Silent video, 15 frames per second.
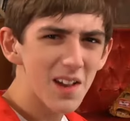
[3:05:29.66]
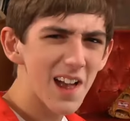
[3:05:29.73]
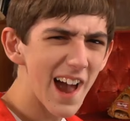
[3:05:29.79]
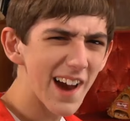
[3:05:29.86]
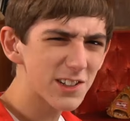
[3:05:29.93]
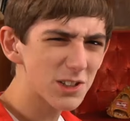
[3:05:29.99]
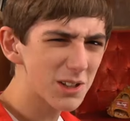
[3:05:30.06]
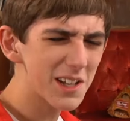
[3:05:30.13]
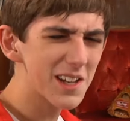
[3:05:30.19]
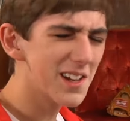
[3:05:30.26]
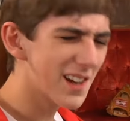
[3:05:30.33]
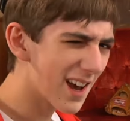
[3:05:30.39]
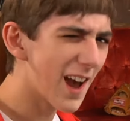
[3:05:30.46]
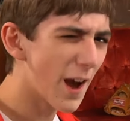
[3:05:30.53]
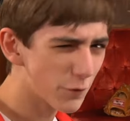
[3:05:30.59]
Actually,
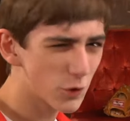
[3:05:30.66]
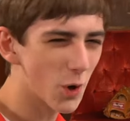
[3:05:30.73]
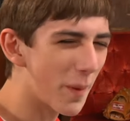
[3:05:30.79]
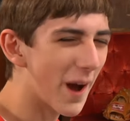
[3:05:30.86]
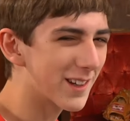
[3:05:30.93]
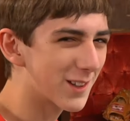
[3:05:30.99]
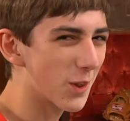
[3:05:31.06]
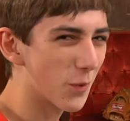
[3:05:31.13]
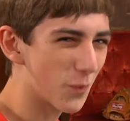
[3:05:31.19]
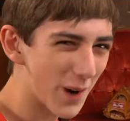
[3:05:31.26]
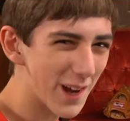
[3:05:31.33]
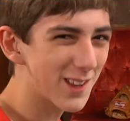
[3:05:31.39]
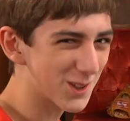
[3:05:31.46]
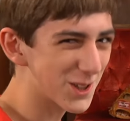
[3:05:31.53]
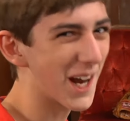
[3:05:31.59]
I have to go back to the
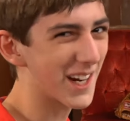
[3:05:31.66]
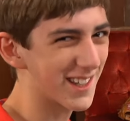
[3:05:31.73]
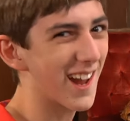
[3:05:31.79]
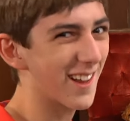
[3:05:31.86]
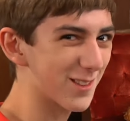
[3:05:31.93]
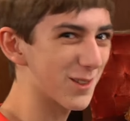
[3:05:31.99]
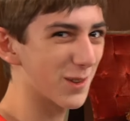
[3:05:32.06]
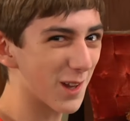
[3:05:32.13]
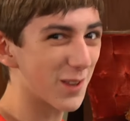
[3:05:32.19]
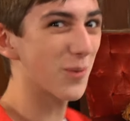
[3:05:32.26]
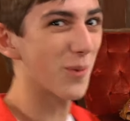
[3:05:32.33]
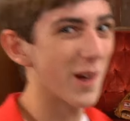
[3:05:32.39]
racetrack to answer this